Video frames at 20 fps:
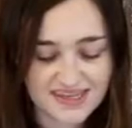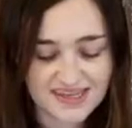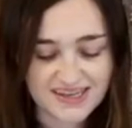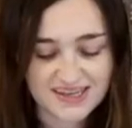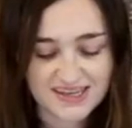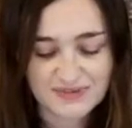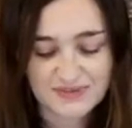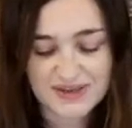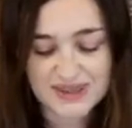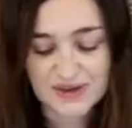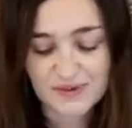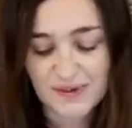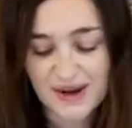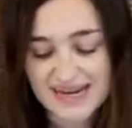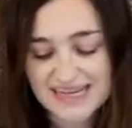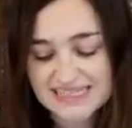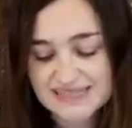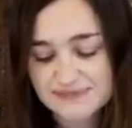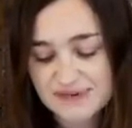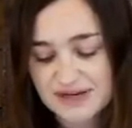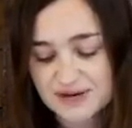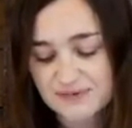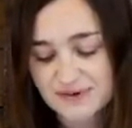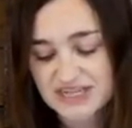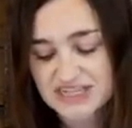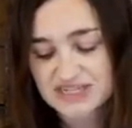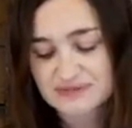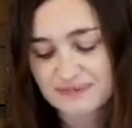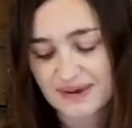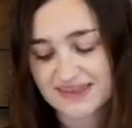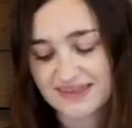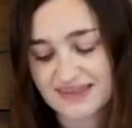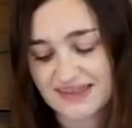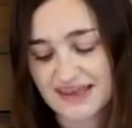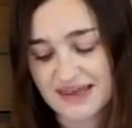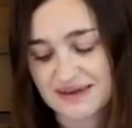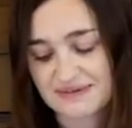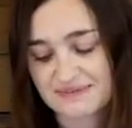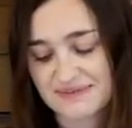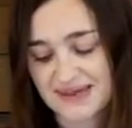When the wise men reach
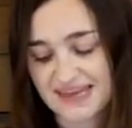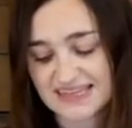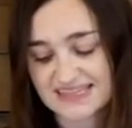Bethlehem